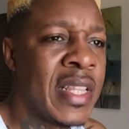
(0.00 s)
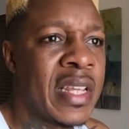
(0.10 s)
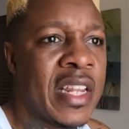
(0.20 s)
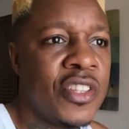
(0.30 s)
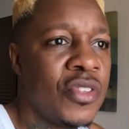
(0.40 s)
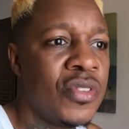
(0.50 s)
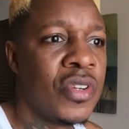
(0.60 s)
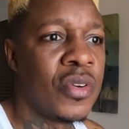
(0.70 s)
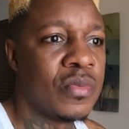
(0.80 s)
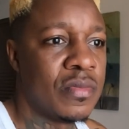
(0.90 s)
telling you,
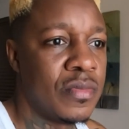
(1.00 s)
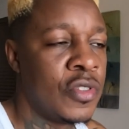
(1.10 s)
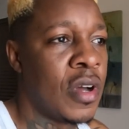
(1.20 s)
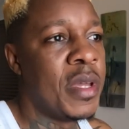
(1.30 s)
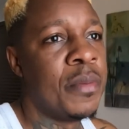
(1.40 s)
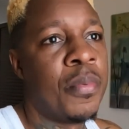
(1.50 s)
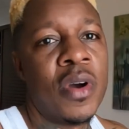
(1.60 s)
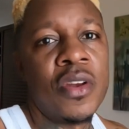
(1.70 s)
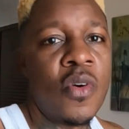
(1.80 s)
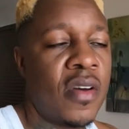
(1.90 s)
you can be
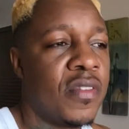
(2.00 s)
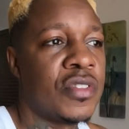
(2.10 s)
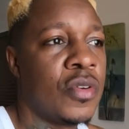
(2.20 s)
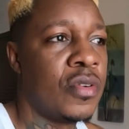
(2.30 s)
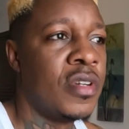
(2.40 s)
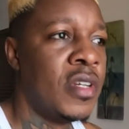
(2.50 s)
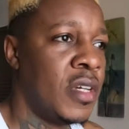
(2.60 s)
deported or whatever. So,